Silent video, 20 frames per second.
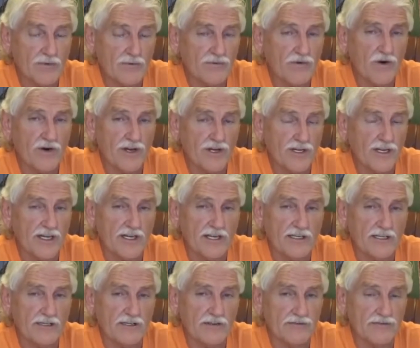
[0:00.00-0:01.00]
before you kick
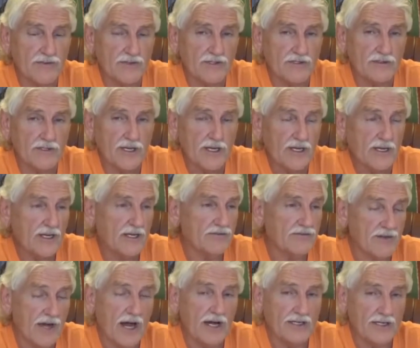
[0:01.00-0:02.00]
into the fruit.
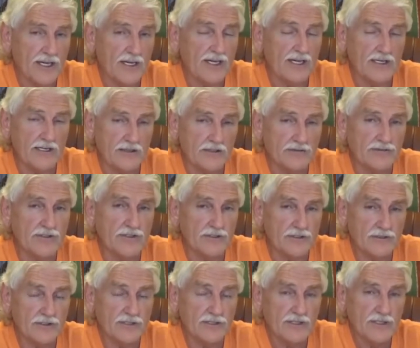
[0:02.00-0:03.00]
If not, kick into the
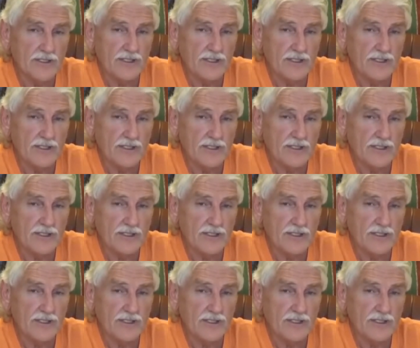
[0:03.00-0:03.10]
fruit.